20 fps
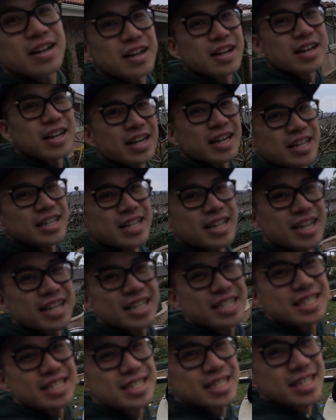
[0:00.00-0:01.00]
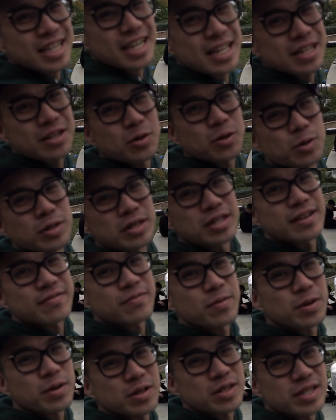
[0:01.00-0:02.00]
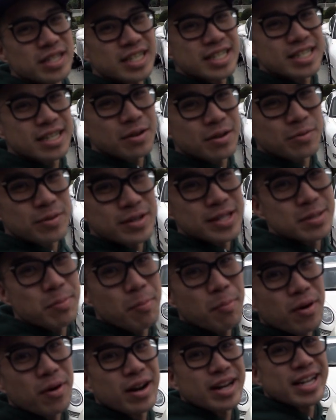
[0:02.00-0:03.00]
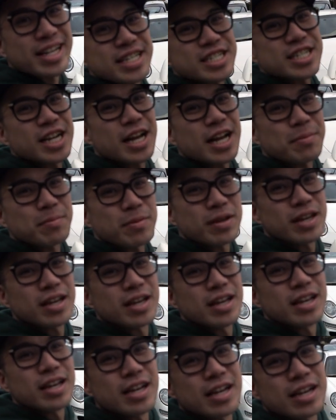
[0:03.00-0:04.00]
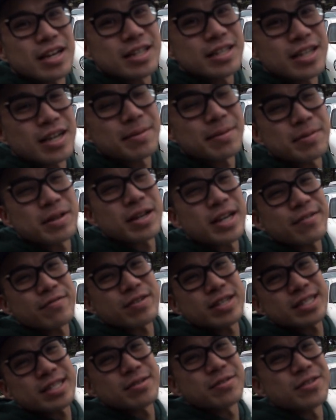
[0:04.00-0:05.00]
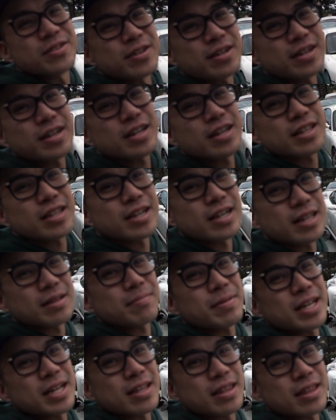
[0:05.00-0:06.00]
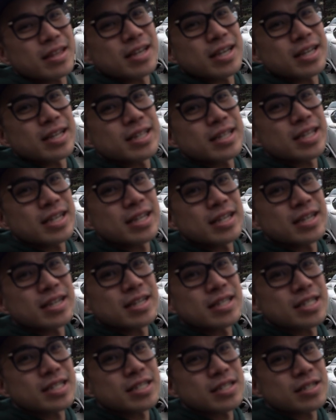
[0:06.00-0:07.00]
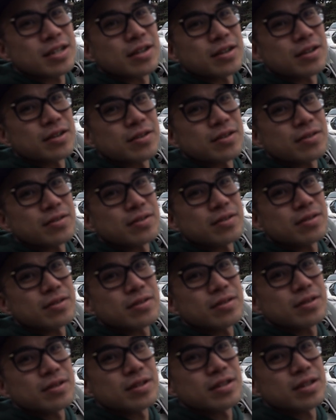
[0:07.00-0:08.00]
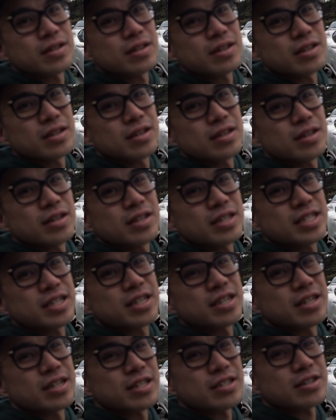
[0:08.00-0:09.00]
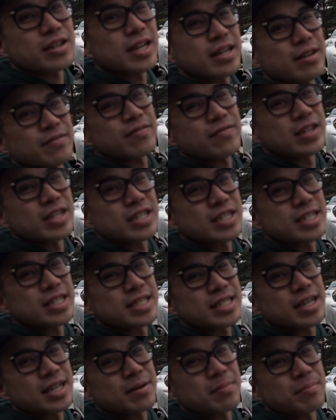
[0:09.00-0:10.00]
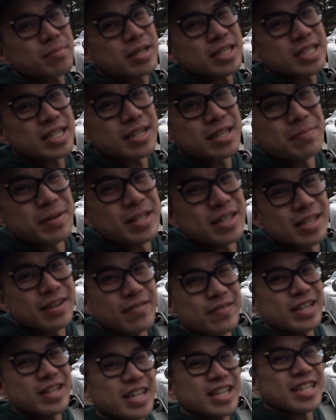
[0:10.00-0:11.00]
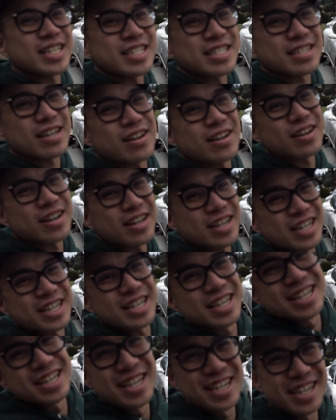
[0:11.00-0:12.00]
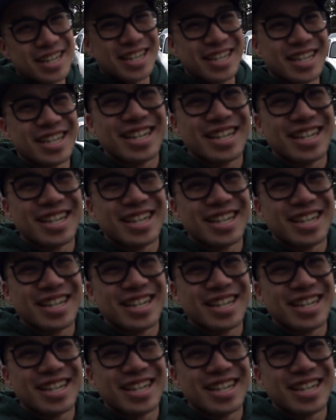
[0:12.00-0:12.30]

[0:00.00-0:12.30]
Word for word: Alright, you guys, technical difficulties on Will's brake job. Took him to every store, none of them had the thing he needed, so gonna try to finish this up, but he's gonna be leaving his car here.